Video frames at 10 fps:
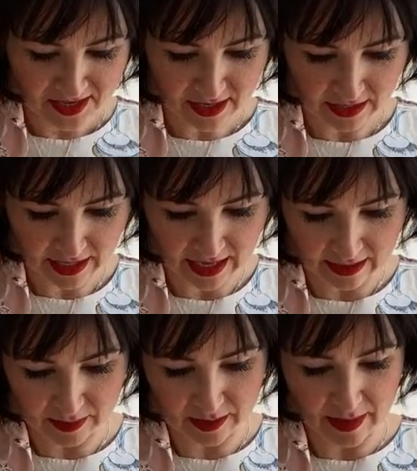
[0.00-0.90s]
Okay,
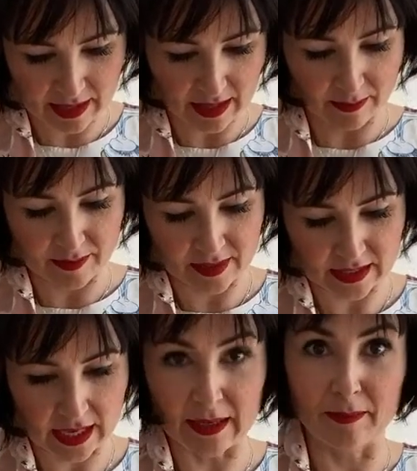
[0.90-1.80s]
I'm going to make that
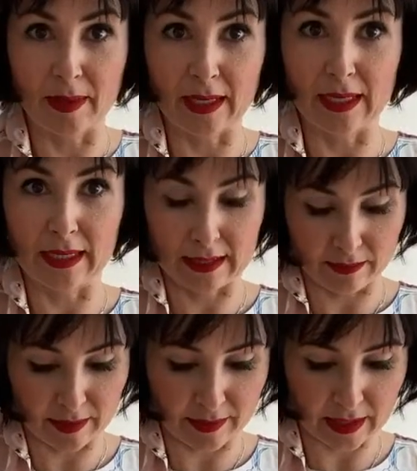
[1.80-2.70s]
second pleat a little
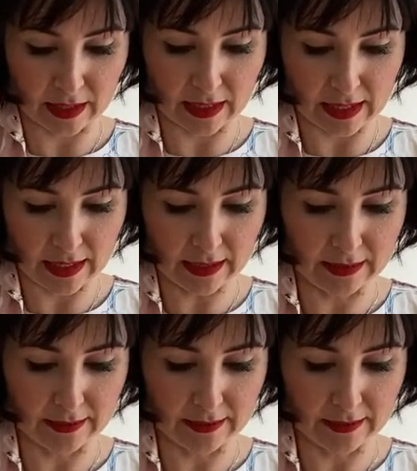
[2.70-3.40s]
bit bigger there.